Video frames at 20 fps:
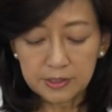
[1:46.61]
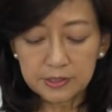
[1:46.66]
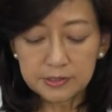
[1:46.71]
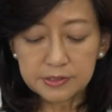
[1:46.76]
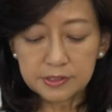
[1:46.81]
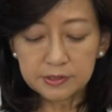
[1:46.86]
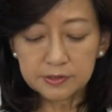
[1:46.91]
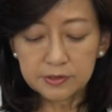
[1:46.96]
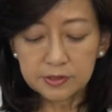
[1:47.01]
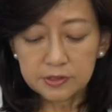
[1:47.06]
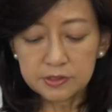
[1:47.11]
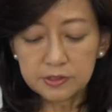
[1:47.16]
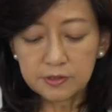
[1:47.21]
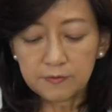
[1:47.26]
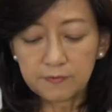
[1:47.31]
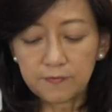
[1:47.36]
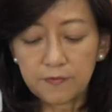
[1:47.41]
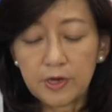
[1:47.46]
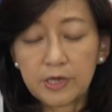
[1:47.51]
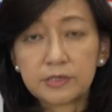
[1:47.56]
is a good
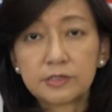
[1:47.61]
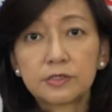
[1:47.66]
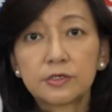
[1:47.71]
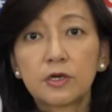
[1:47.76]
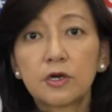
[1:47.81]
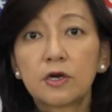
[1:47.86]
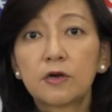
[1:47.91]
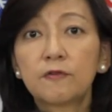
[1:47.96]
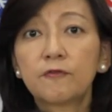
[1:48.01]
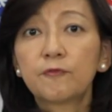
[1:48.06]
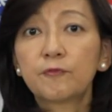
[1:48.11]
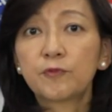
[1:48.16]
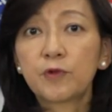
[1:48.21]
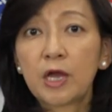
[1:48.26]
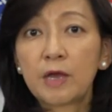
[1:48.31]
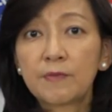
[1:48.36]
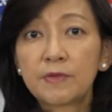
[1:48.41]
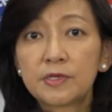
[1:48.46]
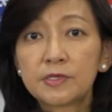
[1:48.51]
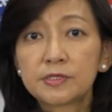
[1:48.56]
friend of
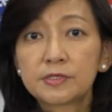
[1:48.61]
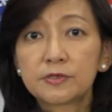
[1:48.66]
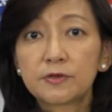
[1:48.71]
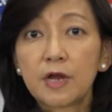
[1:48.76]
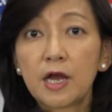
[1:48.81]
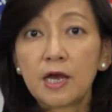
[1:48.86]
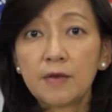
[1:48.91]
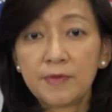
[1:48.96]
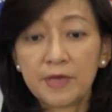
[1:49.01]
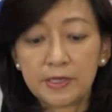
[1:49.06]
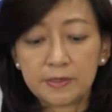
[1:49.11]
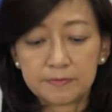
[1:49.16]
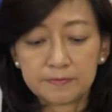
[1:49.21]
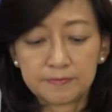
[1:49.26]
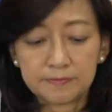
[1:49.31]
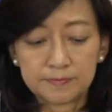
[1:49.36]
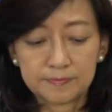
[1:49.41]
Prime Minister Abe.